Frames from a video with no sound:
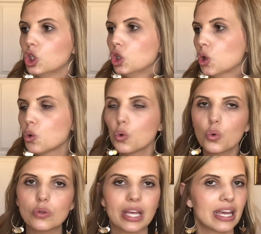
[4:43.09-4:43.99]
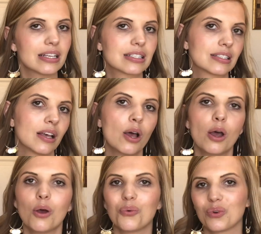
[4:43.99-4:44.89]
No thanks.
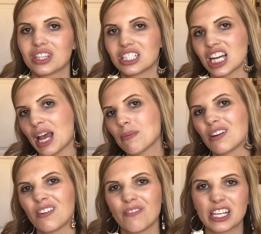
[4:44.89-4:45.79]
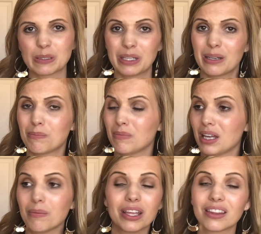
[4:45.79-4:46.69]
With the time and investment, and
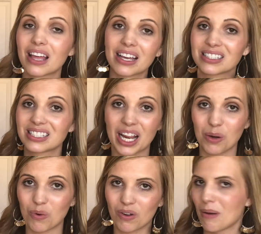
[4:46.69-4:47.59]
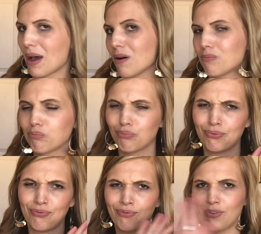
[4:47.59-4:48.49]
maybe that stain won't come out,
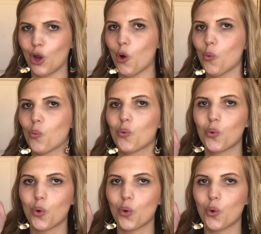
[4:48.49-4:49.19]
no.